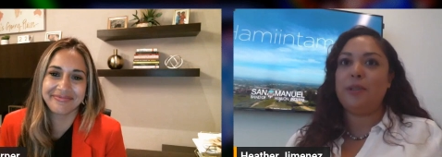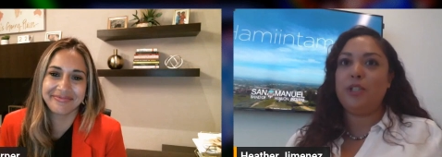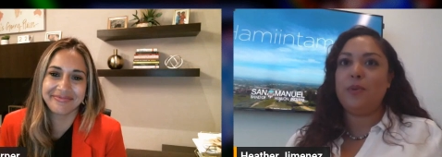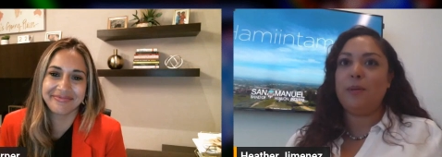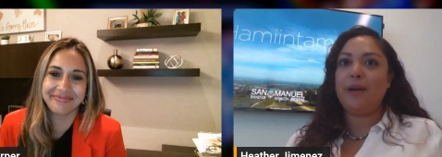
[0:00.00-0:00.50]
Speaker 1: be
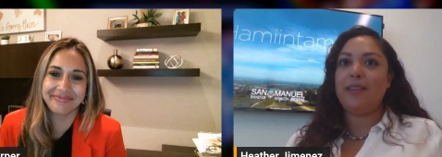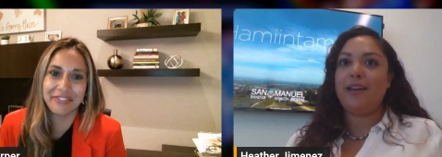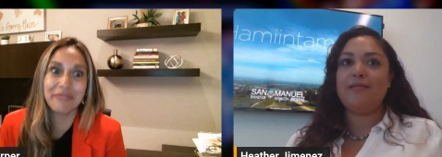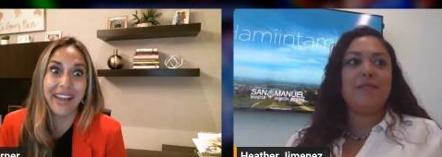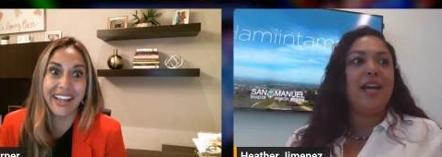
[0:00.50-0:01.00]
doing by
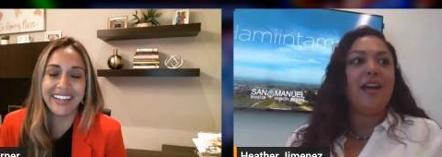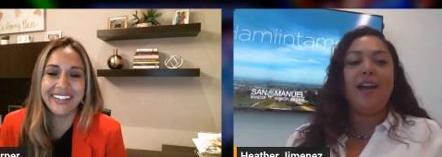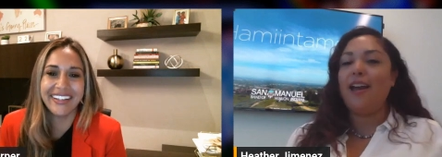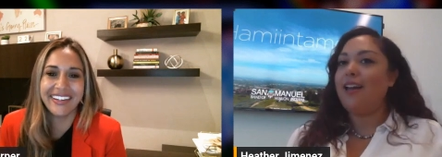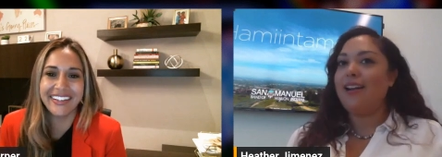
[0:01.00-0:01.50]
then. Right.
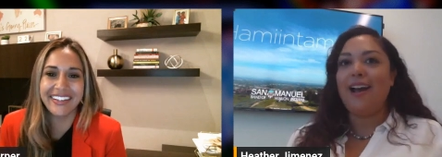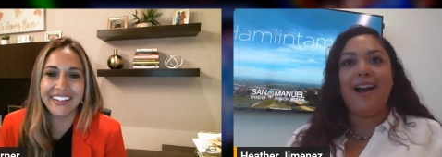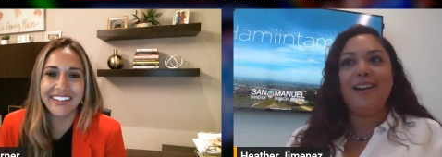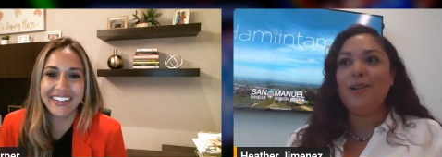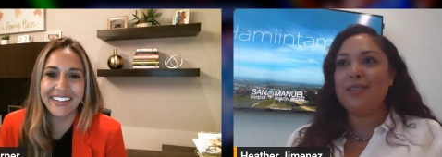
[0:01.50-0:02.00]
I
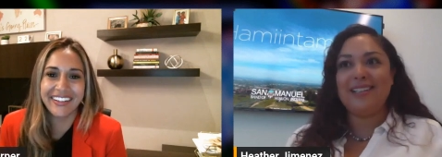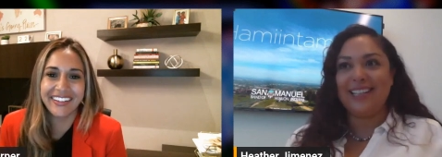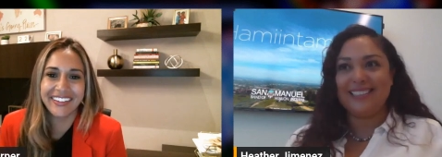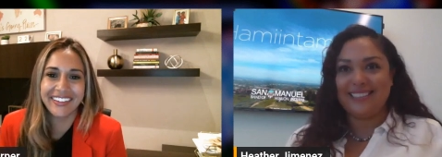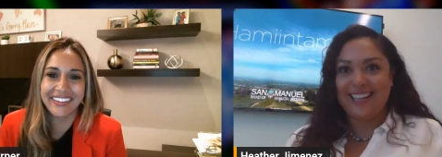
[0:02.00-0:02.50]
don't think
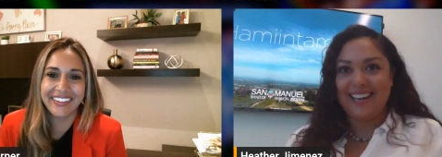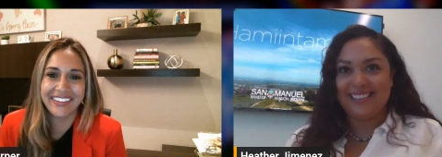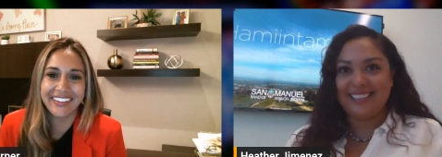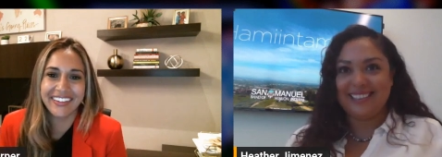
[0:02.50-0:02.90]
that's the case.